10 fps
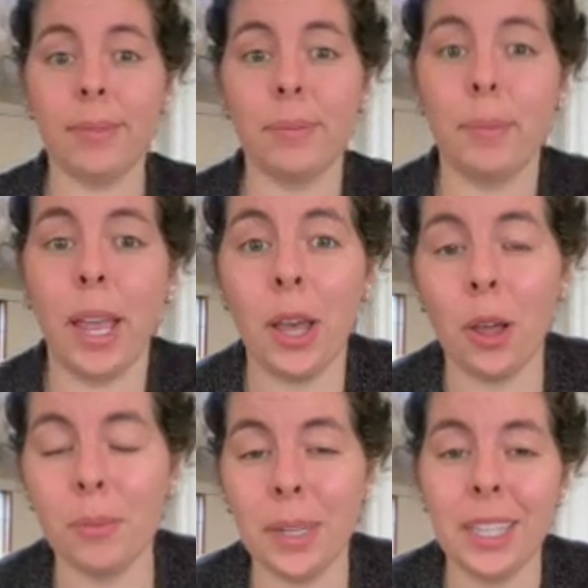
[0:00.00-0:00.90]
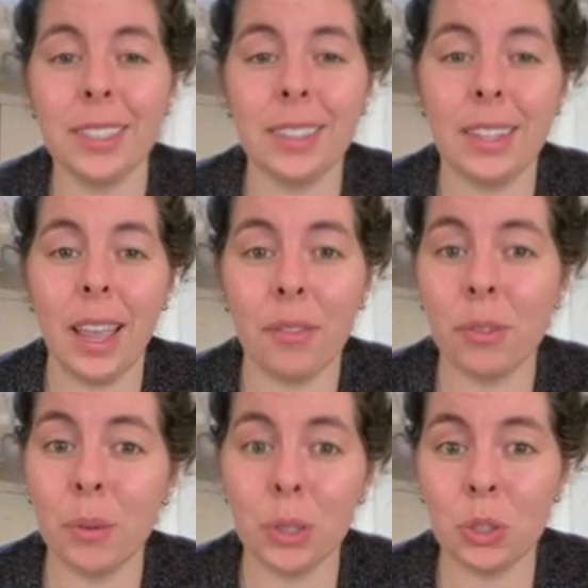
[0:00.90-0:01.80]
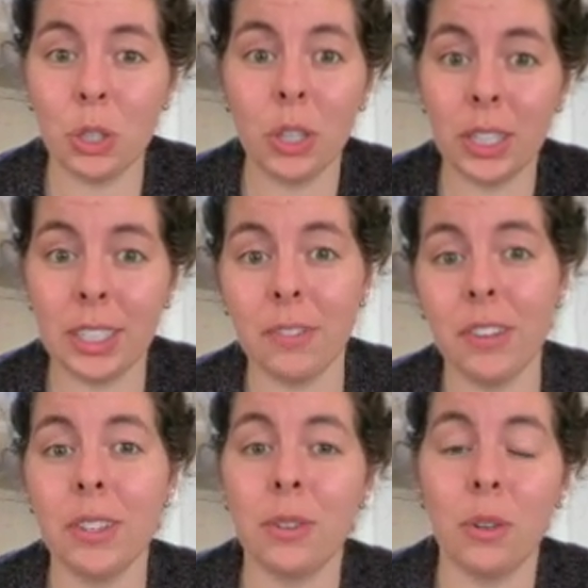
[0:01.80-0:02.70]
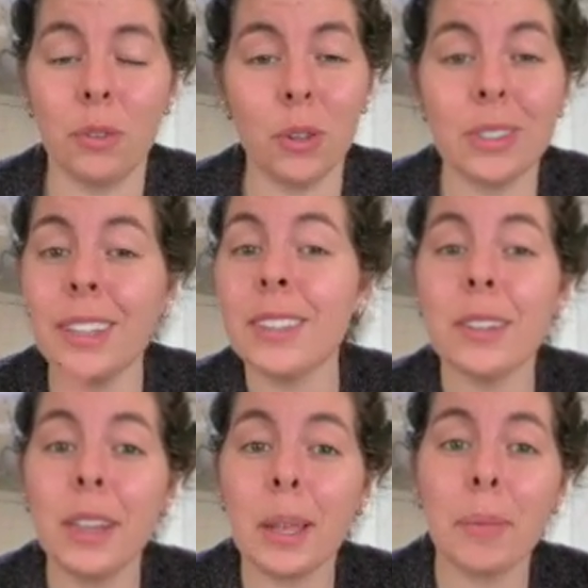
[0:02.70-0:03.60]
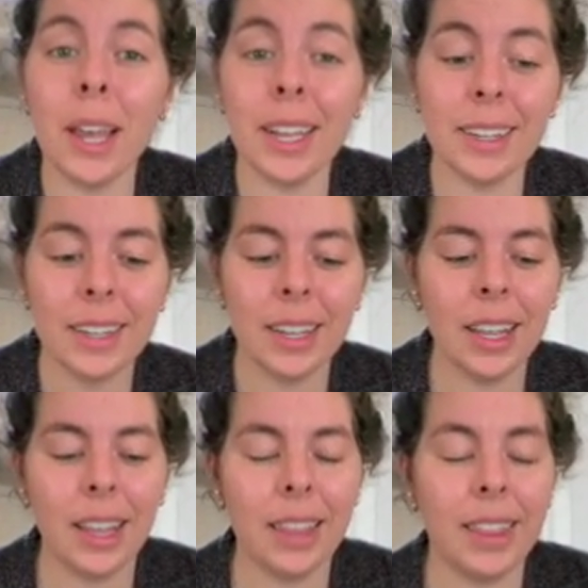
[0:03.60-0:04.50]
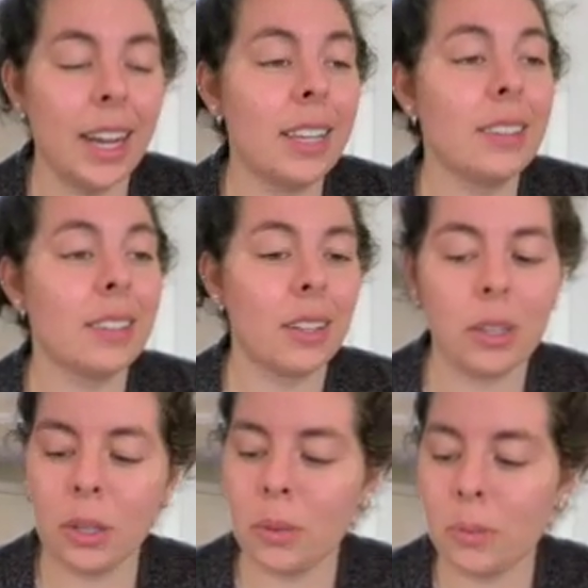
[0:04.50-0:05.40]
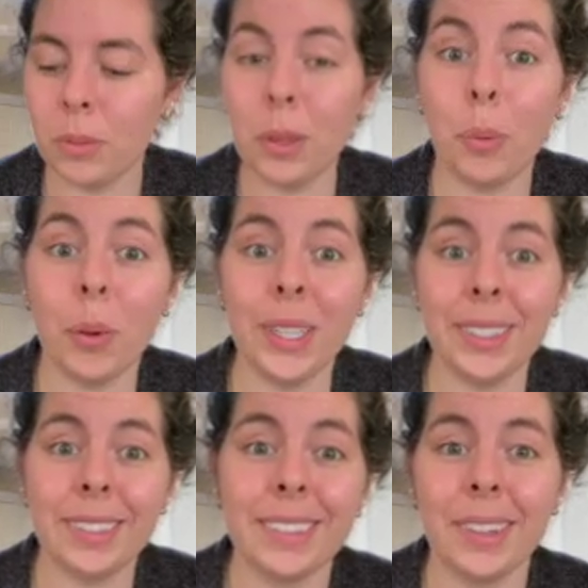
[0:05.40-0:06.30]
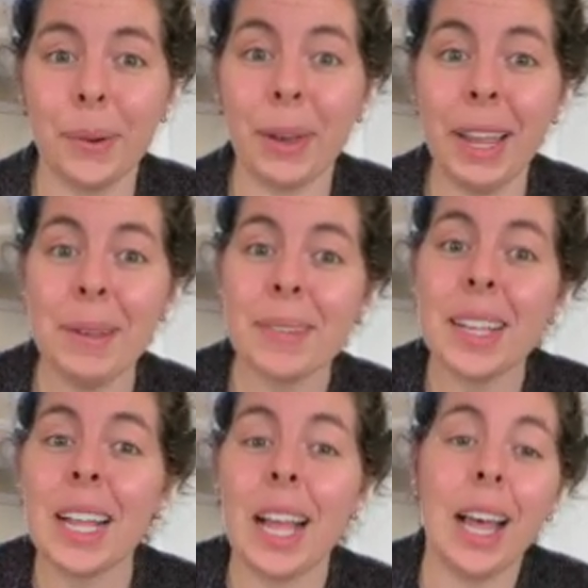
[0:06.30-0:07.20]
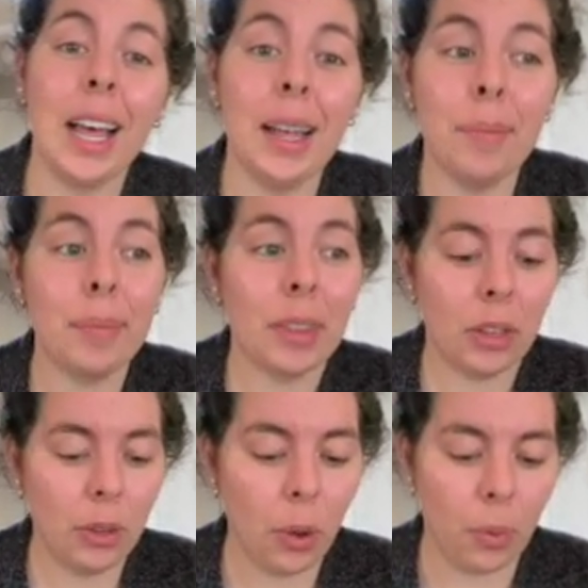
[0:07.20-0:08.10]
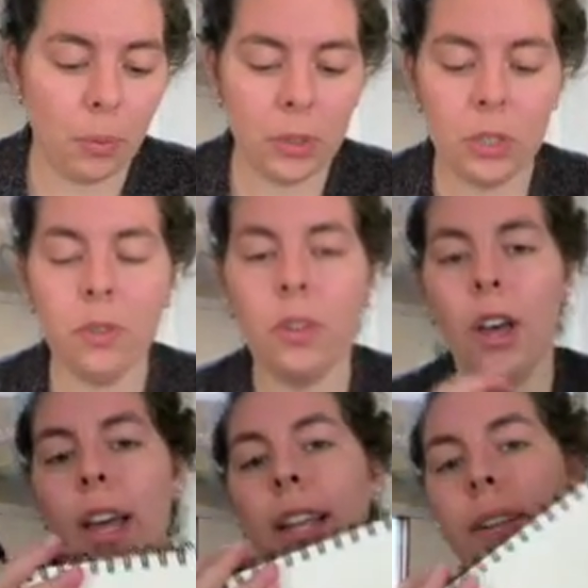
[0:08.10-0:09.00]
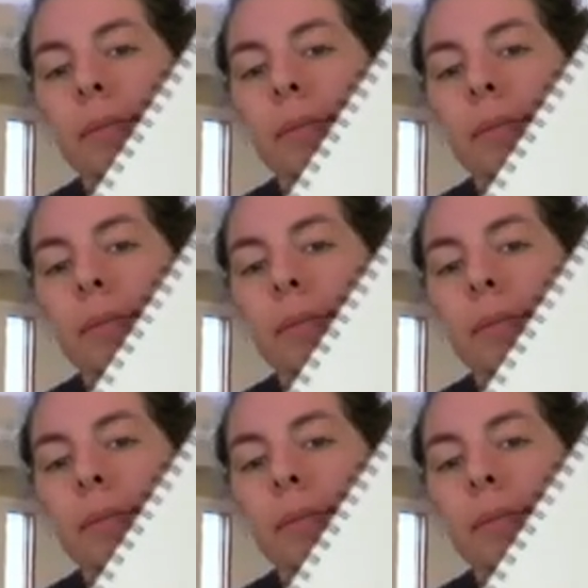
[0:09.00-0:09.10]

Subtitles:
by all means, everyone should look different. So if yours doesn't look like mine, that is the point, okay? So once you've got